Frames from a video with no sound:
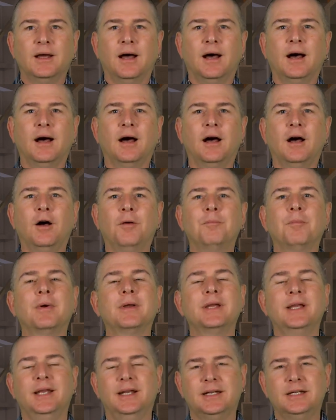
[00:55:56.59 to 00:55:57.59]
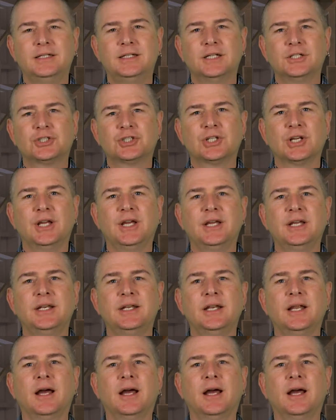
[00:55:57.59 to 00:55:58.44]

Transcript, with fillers: Um, in addition,